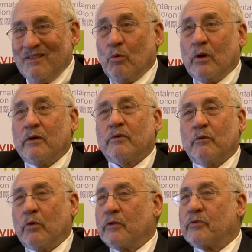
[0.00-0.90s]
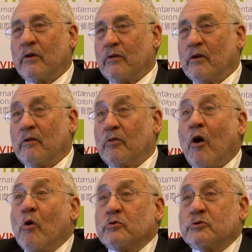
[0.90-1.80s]
with
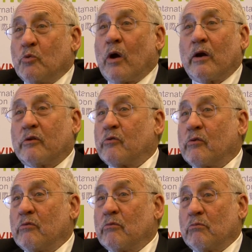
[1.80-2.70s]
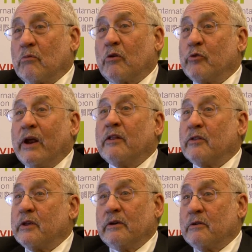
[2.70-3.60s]
those who are creating
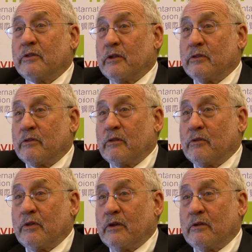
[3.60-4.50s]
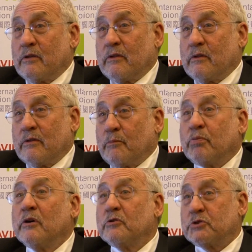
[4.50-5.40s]
the
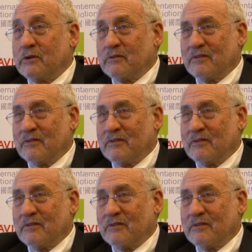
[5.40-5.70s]
pollution.